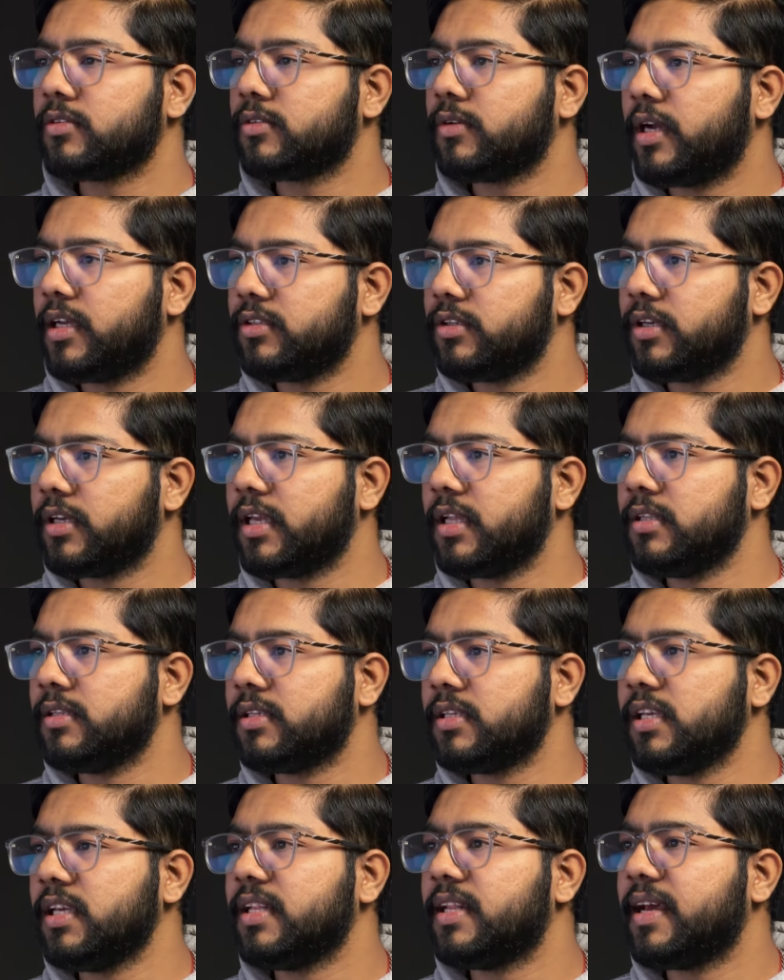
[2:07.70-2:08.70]
so as you can
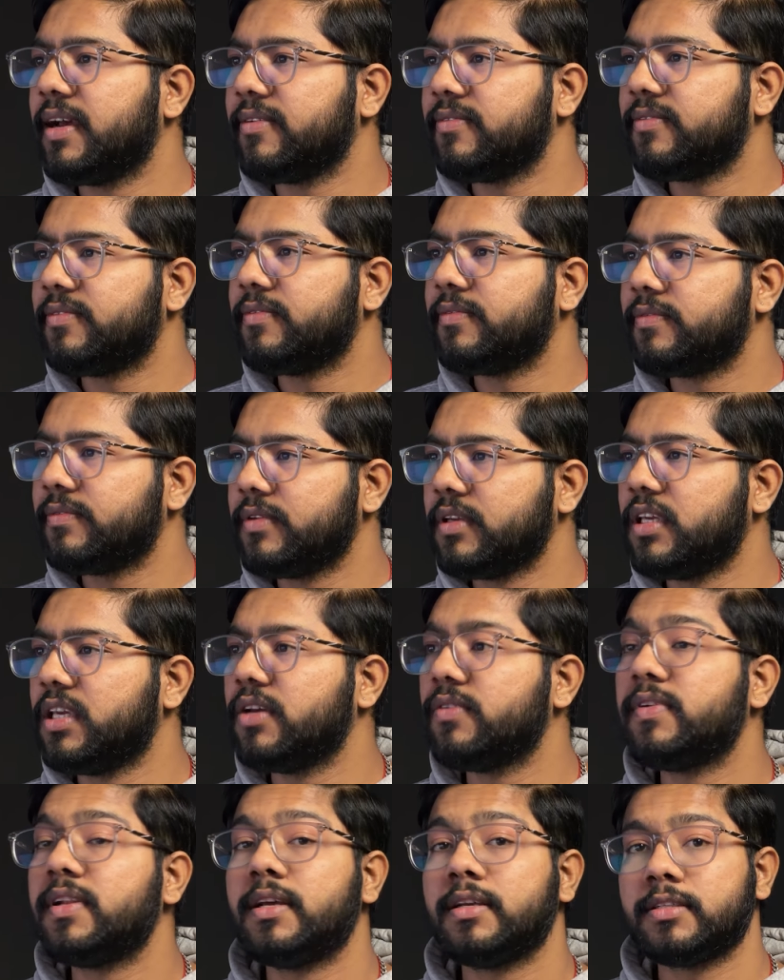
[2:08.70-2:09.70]
see, it have
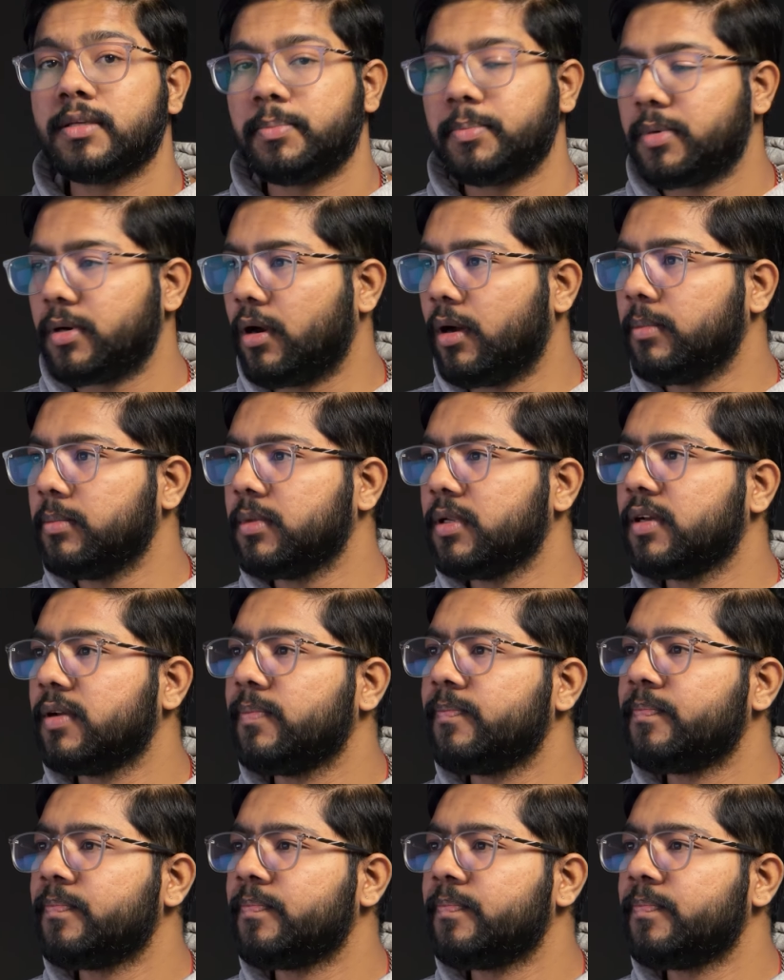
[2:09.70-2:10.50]
given us a prompt.